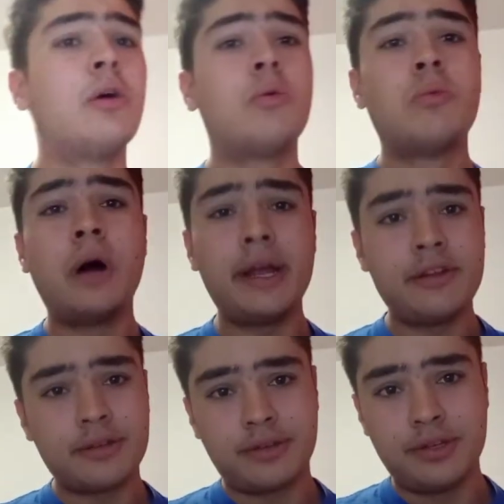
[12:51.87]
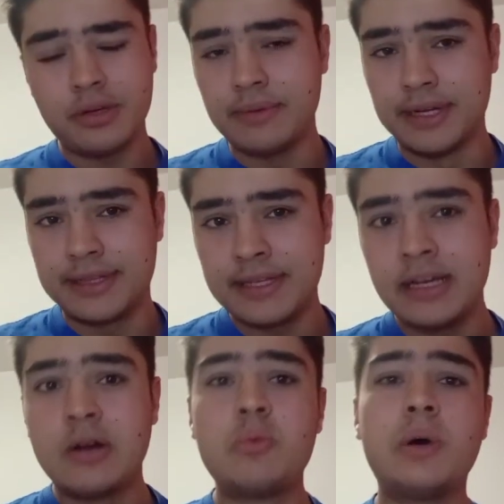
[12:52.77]
why not do it?
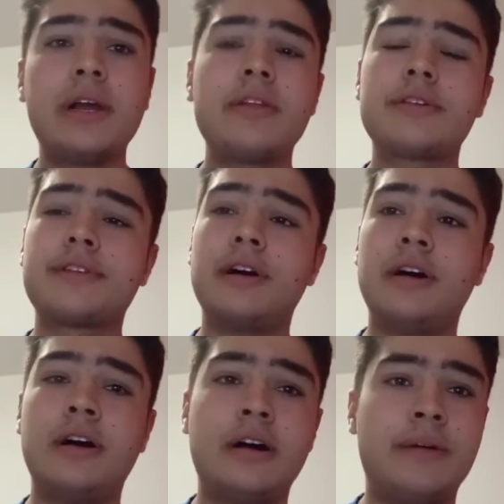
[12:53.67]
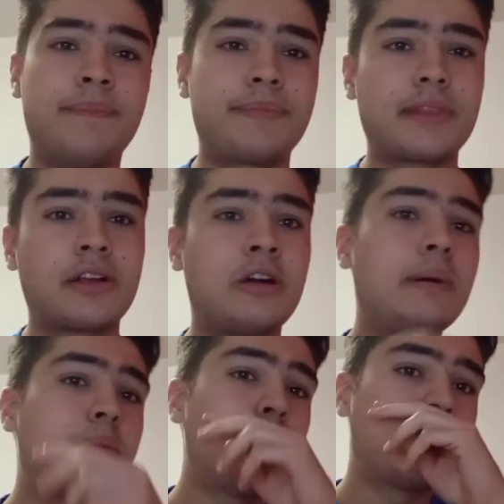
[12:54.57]
Why not come
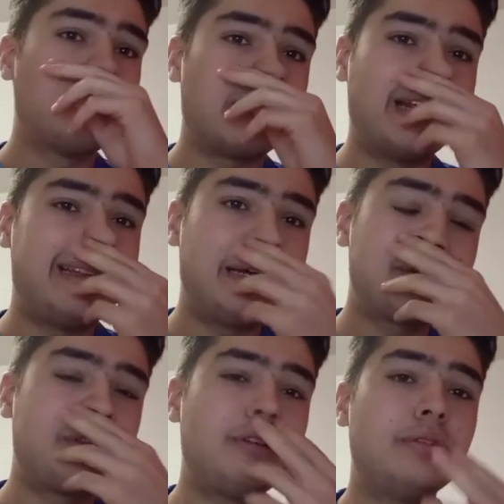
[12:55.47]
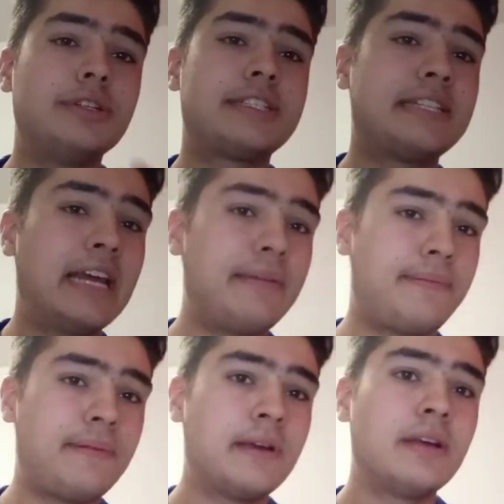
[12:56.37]
up with one idea to
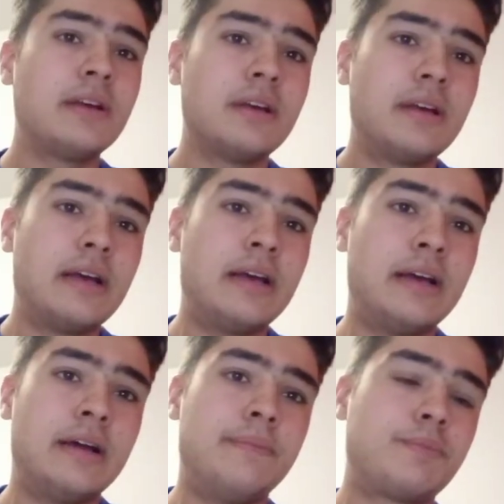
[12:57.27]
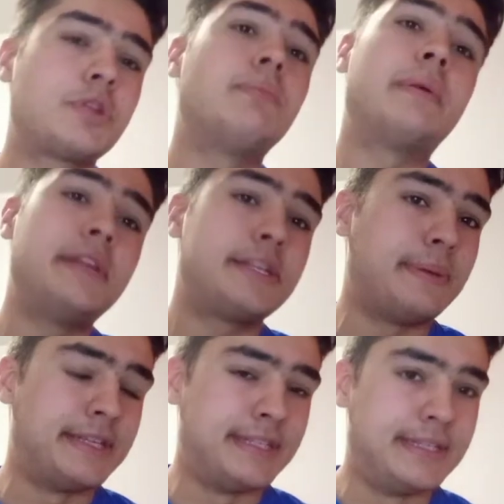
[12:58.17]
save some marine
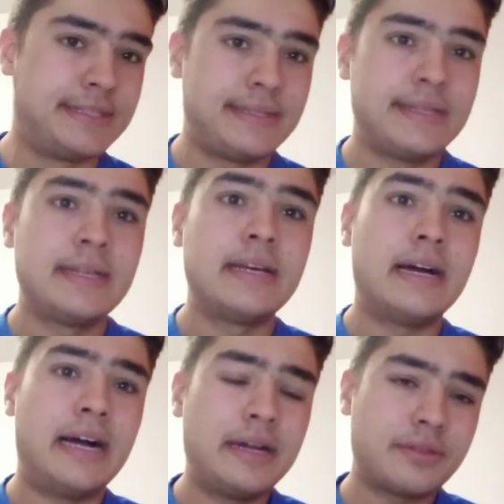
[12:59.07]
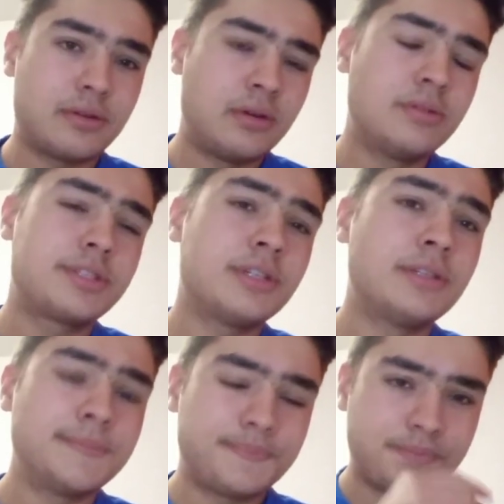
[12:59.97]
species? And
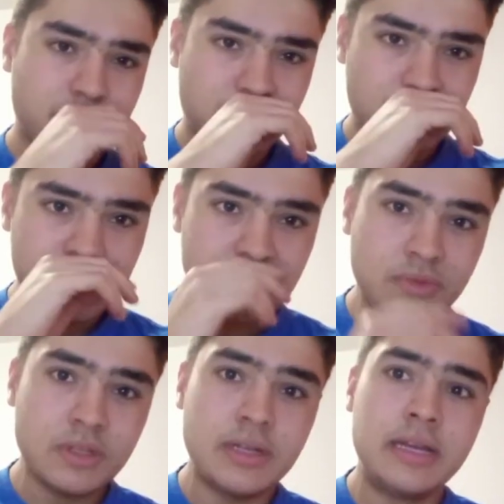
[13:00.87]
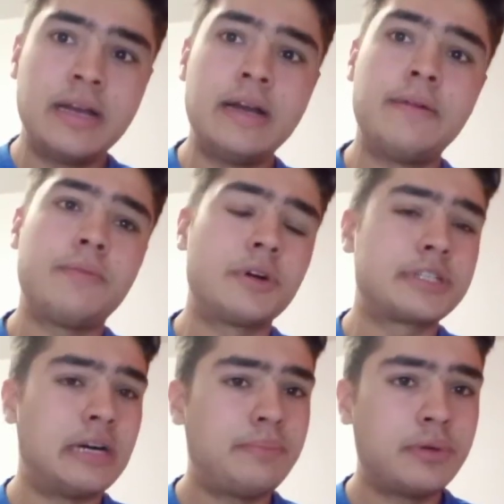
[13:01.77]
also, for
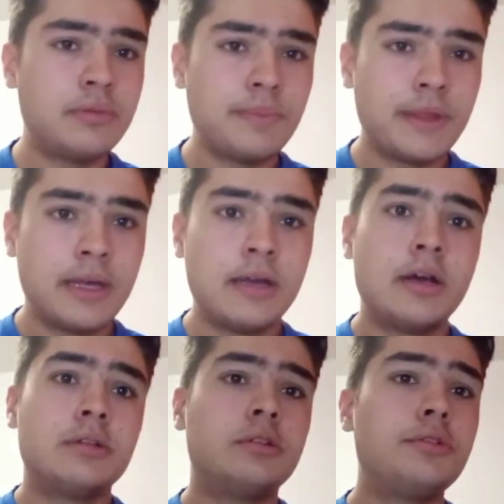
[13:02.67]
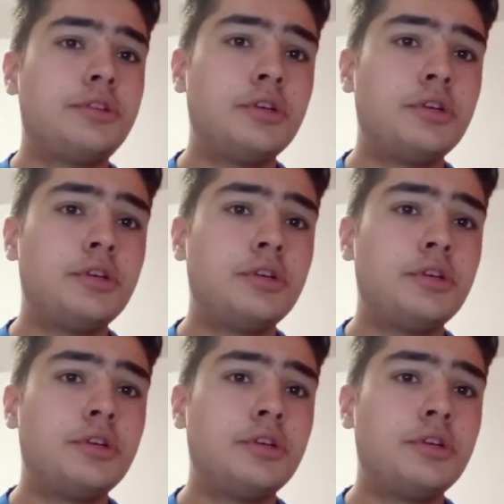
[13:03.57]
example, don't